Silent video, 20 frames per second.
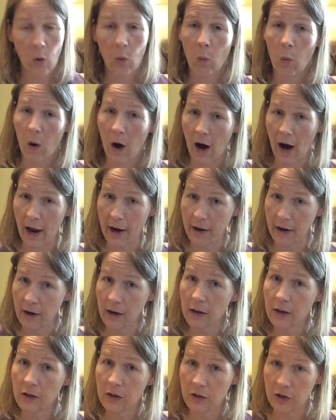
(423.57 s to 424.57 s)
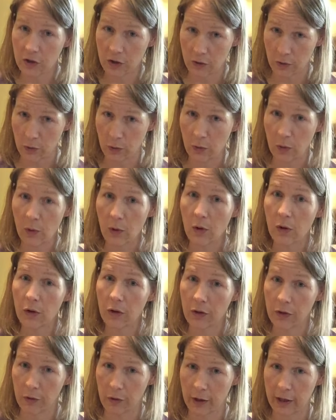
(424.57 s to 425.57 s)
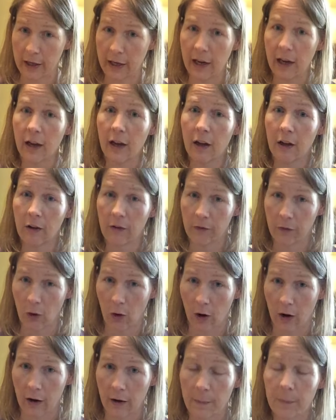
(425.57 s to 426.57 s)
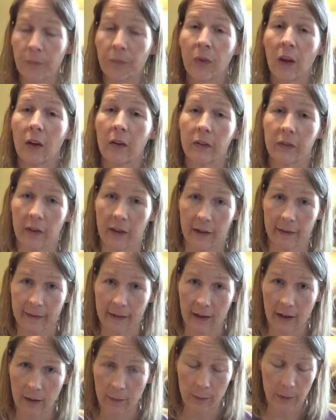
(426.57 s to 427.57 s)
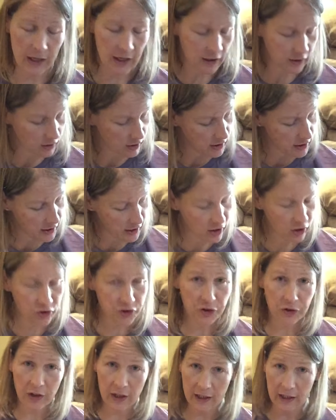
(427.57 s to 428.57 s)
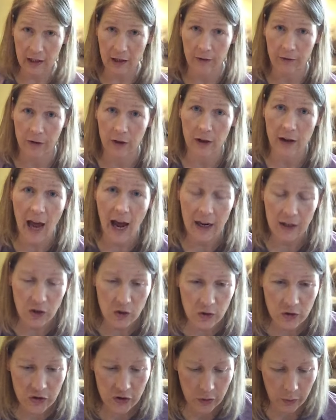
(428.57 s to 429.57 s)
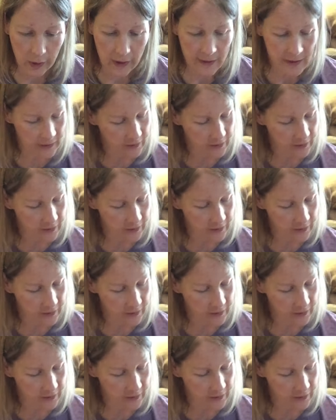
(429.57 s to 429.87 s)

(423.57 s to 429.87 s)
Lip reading: 1, 2, 3, 4. So this can be a little tricky if you're not used to it.